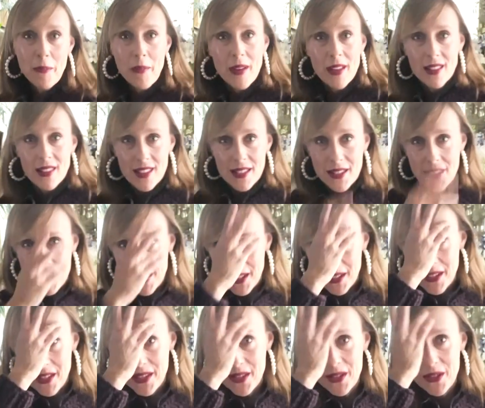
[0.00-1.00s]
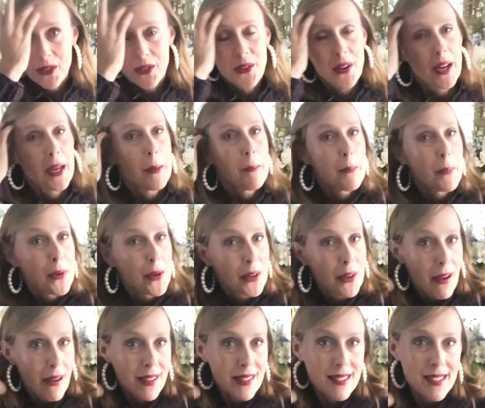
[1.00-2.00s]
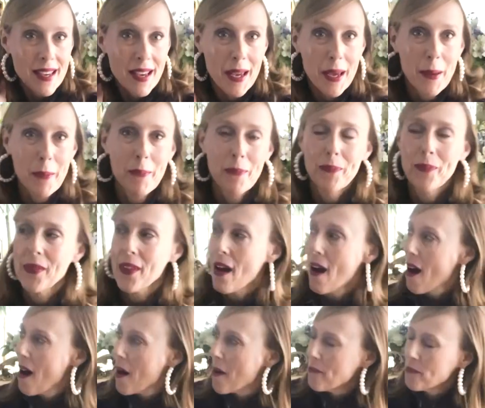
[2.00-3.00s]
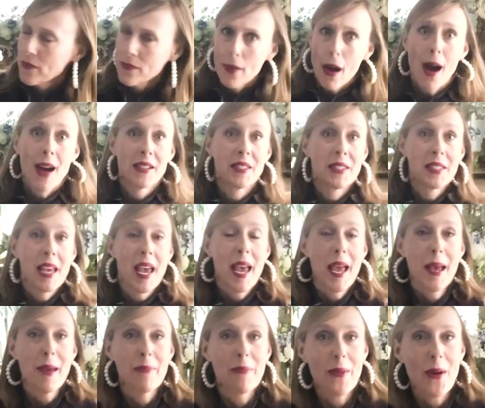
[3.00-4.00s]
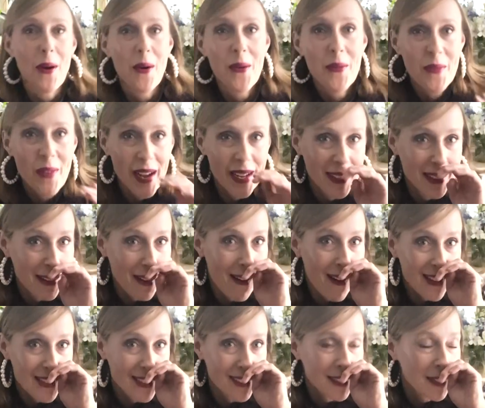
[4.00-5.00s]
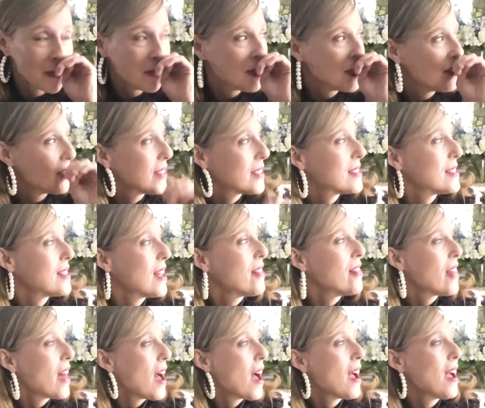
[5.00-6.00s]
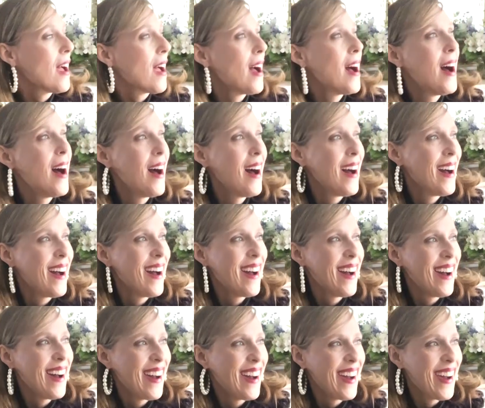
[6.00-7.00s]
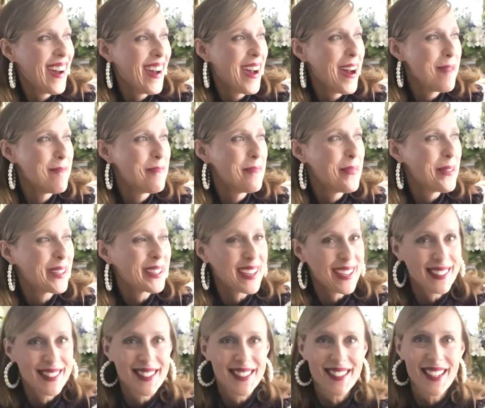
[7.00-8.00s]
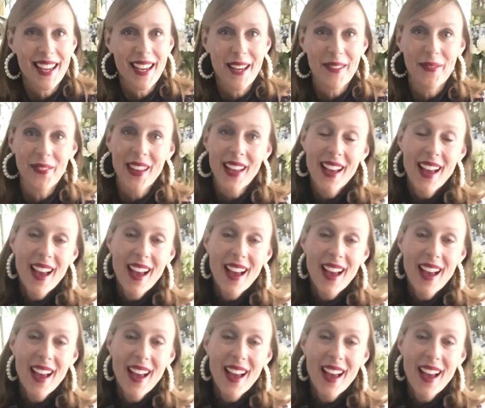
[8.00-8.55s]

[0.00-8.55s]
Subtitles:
in listening to this great book on tape. On tape. Oh my gosh, I can't believe I said that. Book on tape.